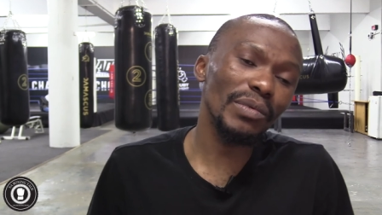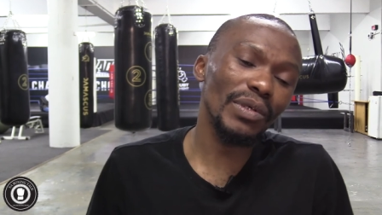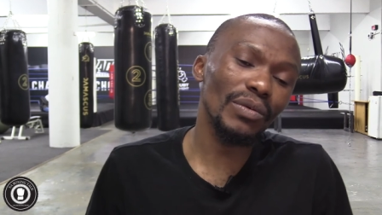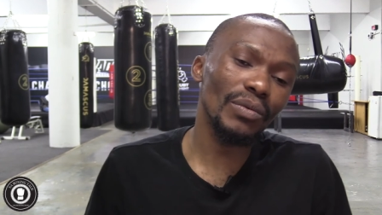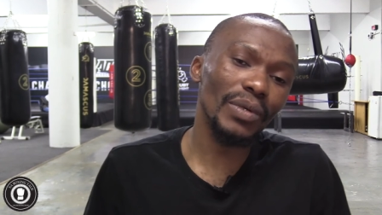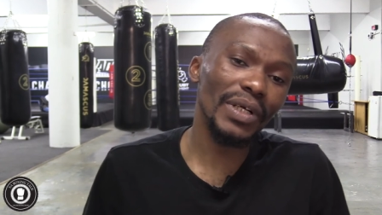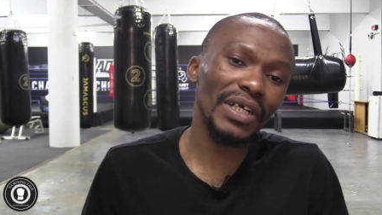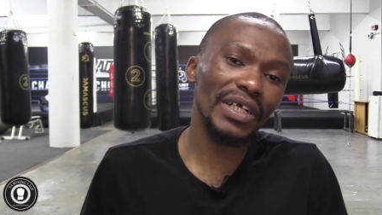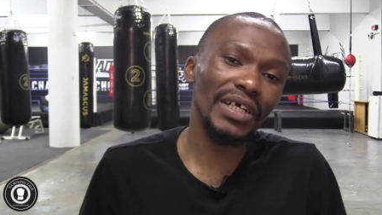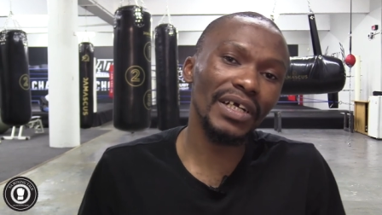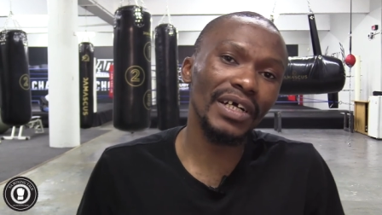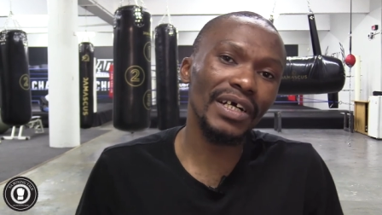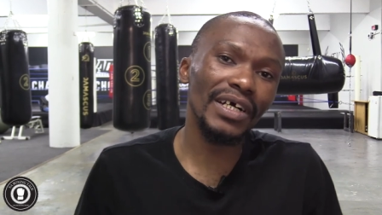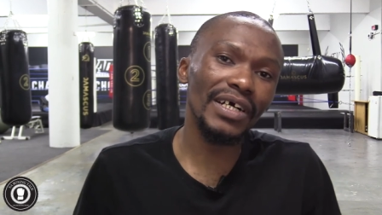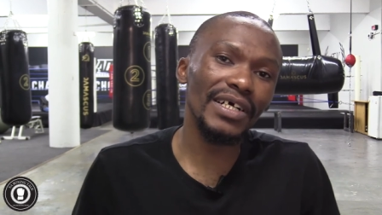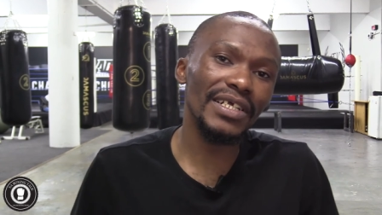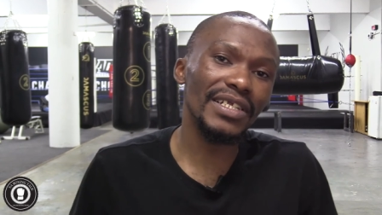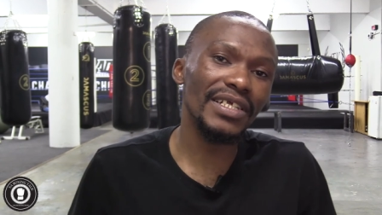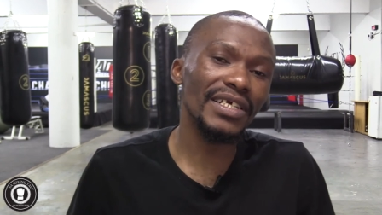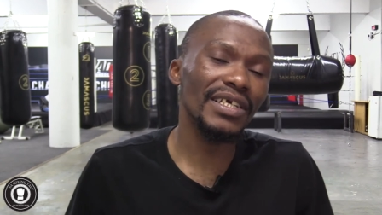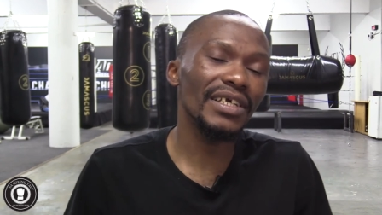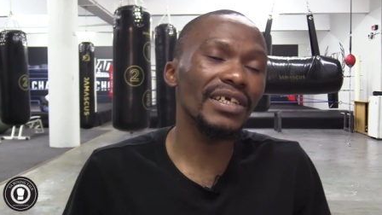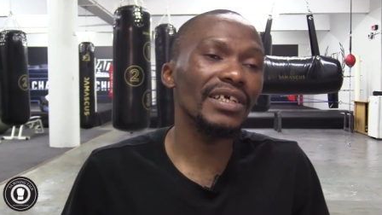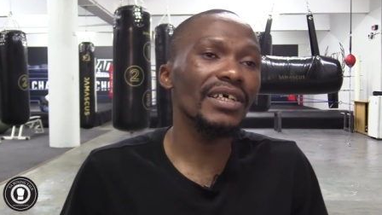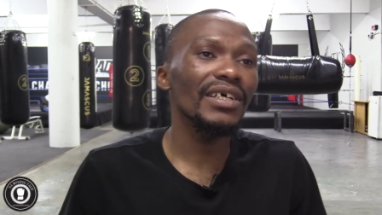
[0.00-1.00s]
been working
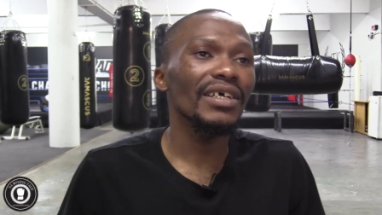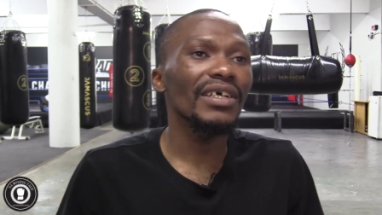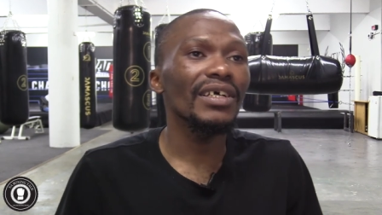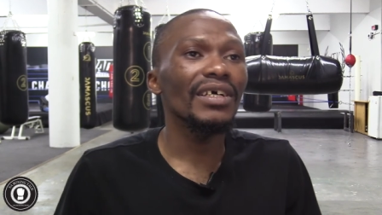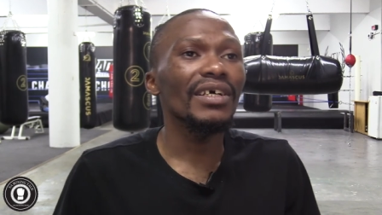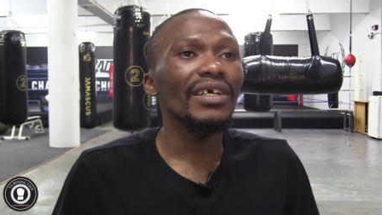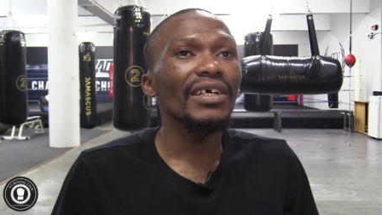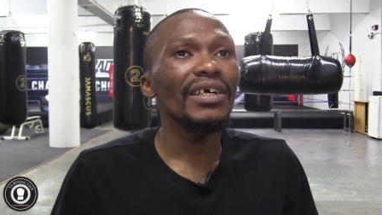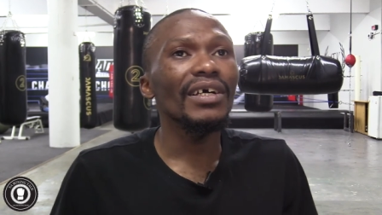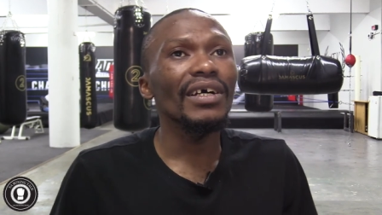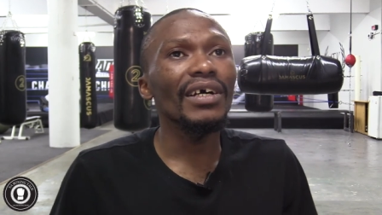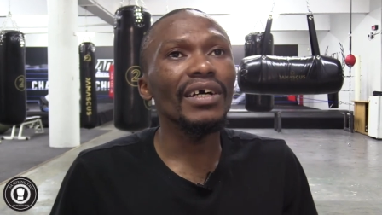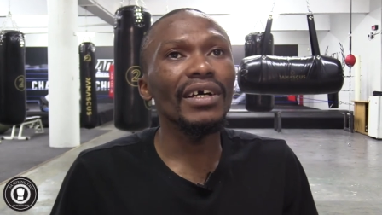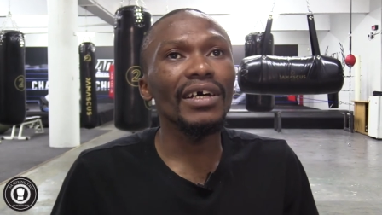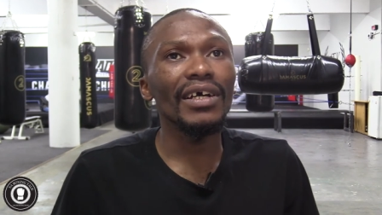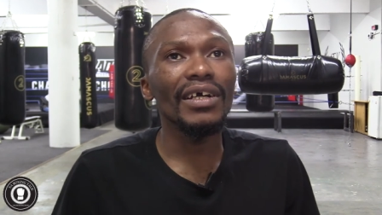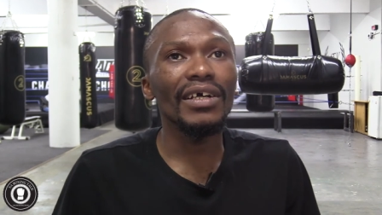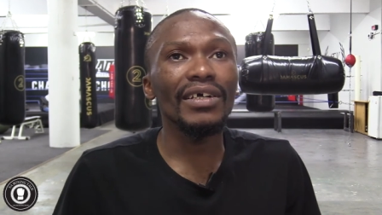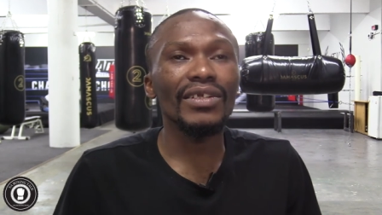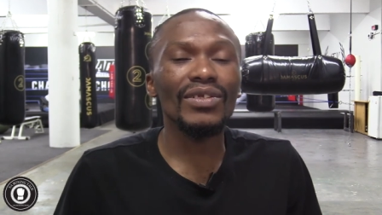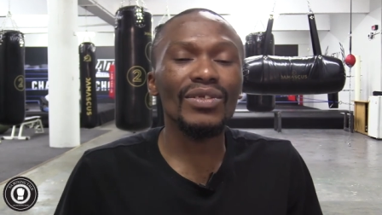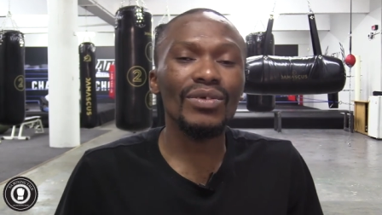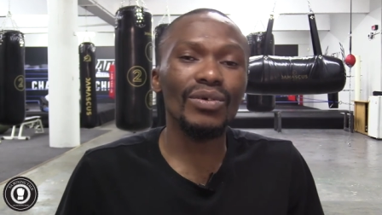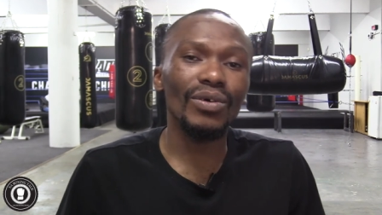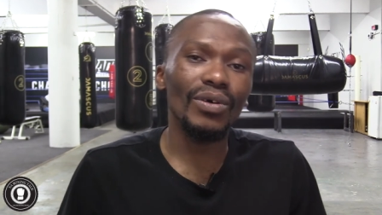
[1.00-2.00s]
hard.
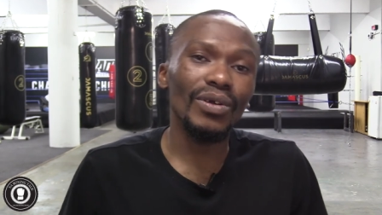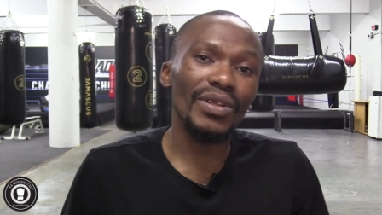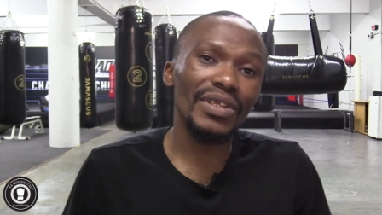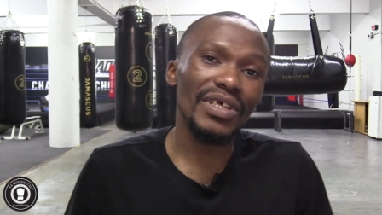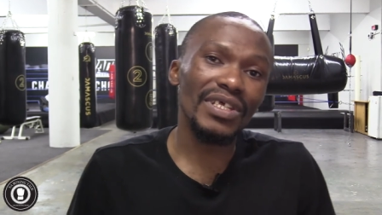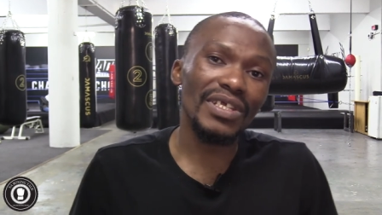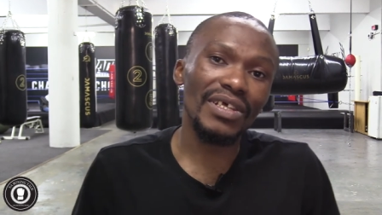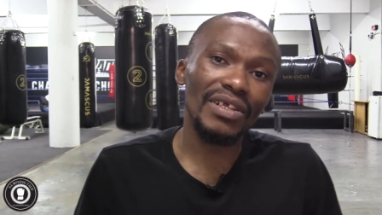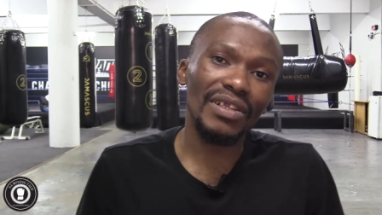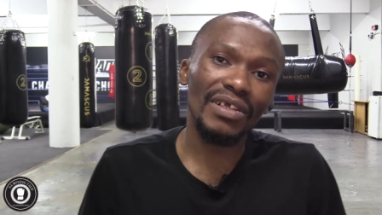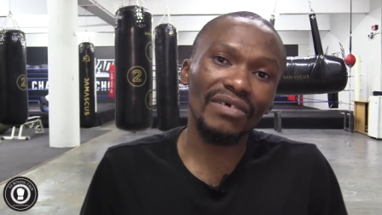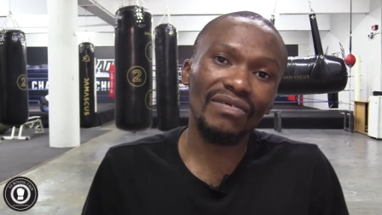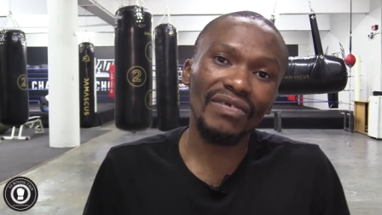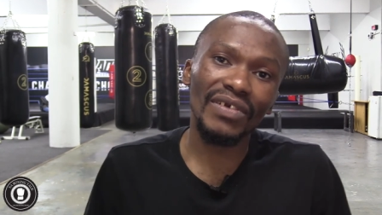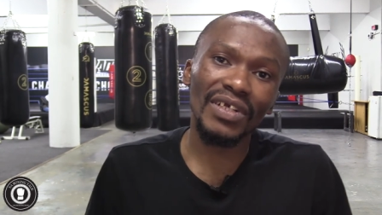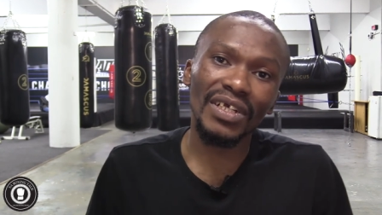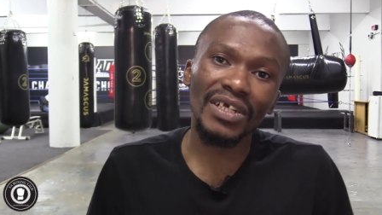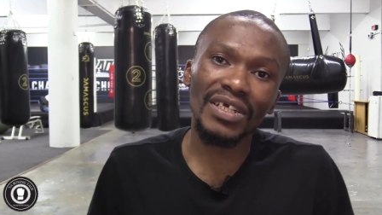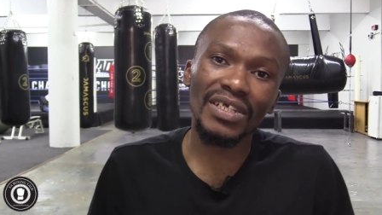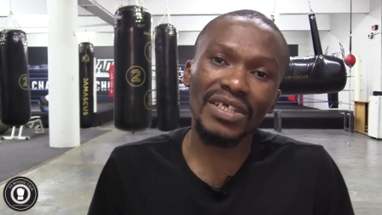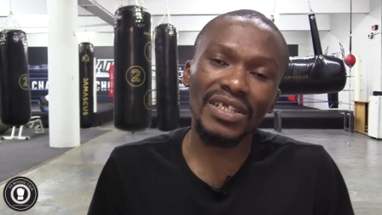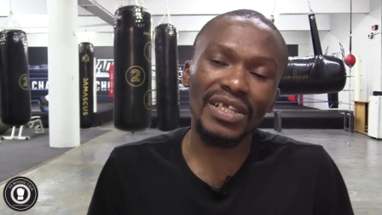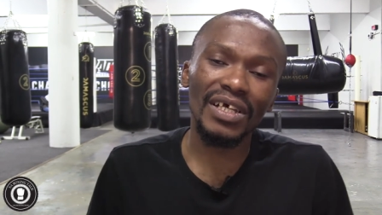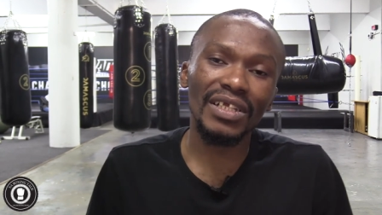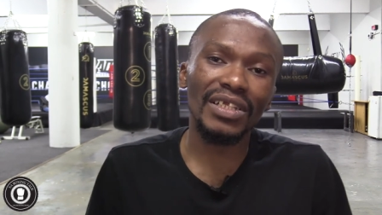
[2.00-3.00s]
to all the South
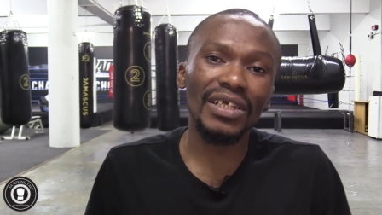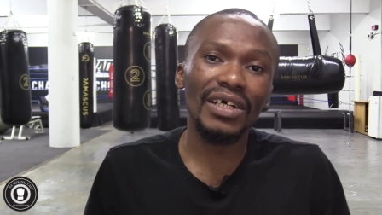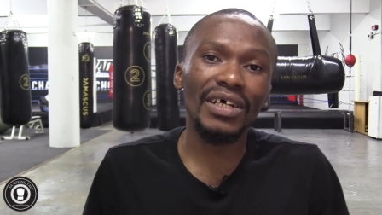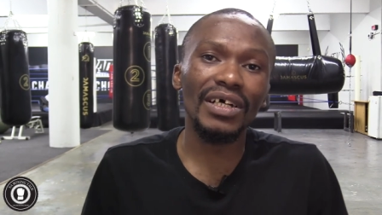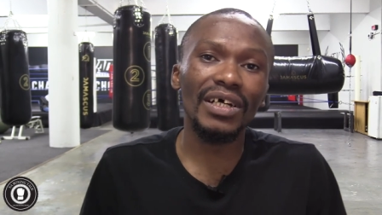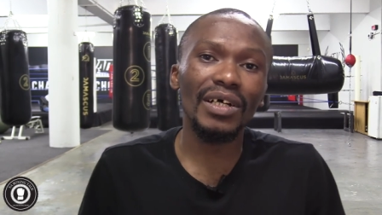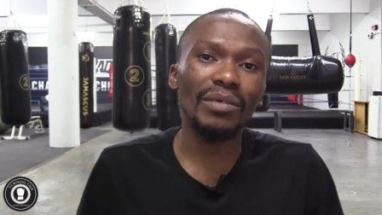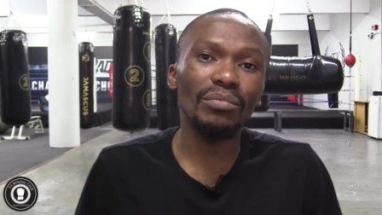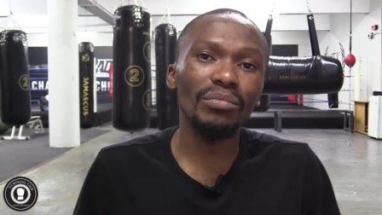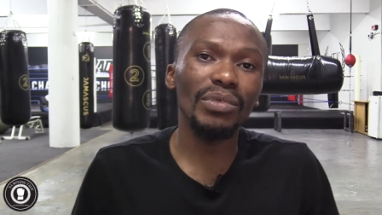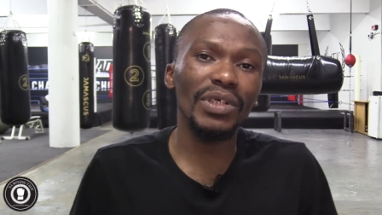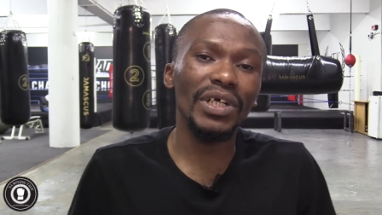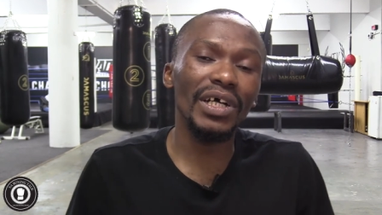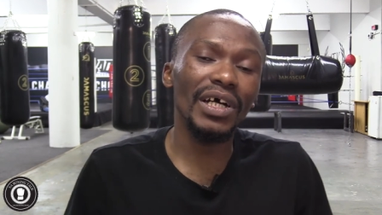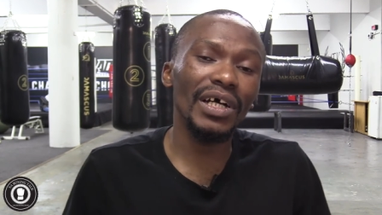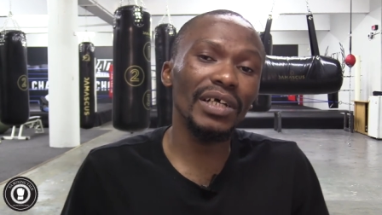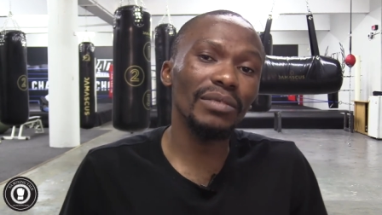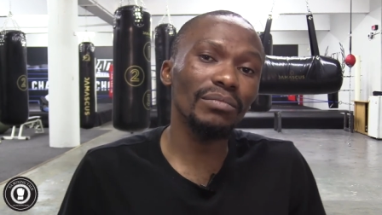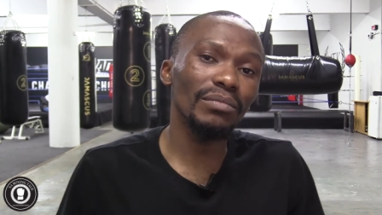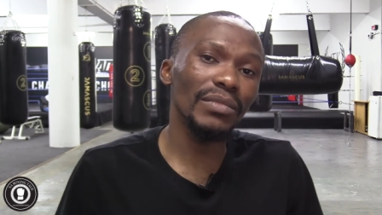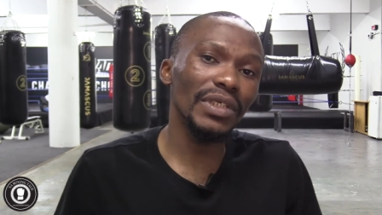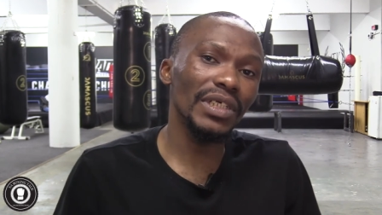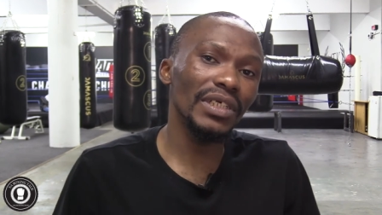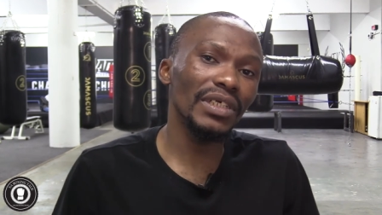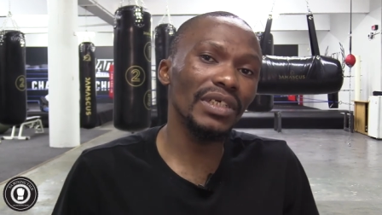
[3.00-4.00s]
Africans that are
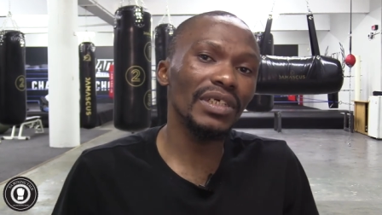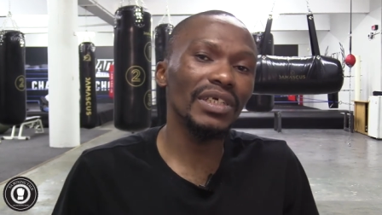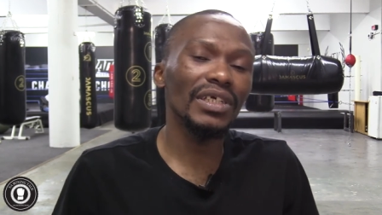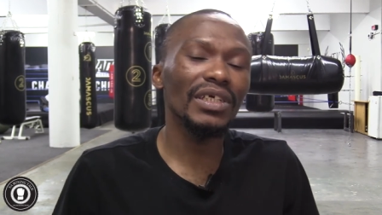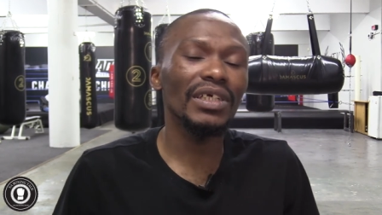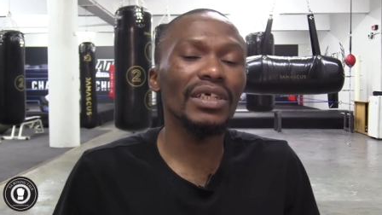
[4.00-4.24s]
behind me,